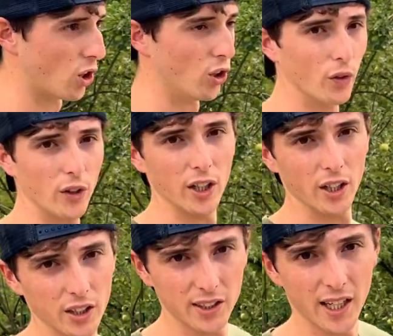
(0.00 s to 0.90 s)
another
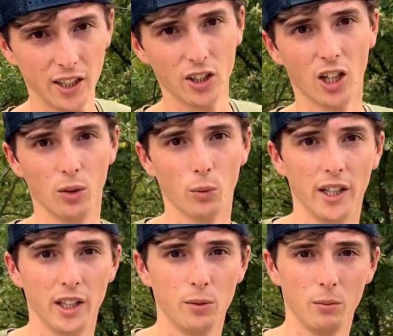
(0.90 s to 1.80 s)
side garden where
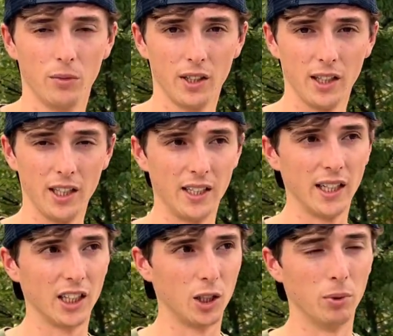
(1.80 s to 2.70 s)
he's you did
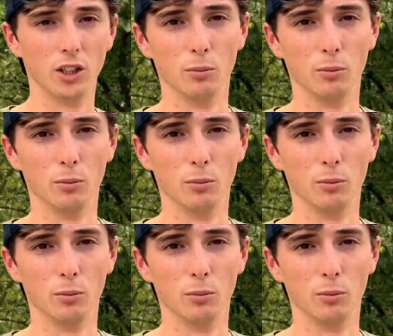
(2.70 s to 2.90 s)
actually plant some